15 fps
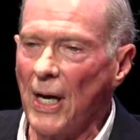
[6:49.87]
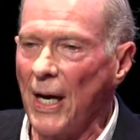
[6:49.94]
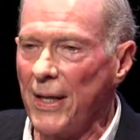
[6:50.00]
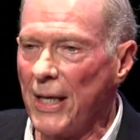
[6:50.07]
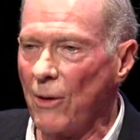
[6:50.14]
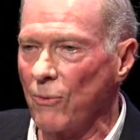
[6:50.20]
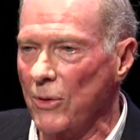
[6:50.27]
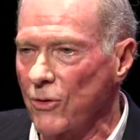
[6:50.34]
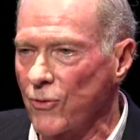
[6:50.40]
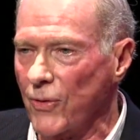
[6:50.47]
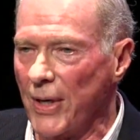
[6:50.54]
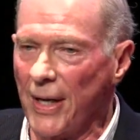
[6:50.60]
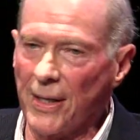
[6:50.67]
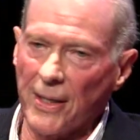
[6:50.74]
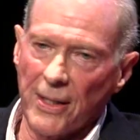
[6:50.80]
and that would
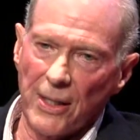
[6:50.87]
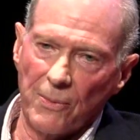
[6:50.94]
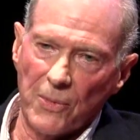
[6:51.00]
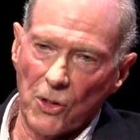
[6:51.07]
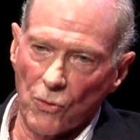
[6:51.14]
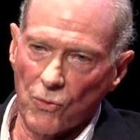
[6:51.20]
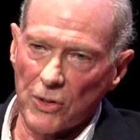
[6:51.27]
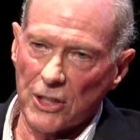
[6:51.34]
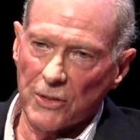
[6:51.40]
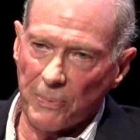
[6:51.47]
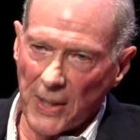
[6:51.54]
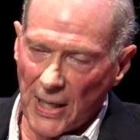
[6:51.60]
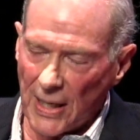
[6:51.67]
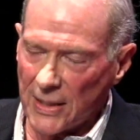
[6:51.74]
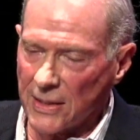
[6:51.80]
create an immune
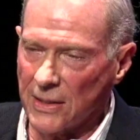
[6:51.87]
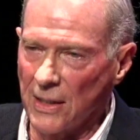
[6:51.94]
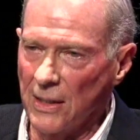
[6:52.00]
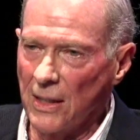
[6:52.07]
response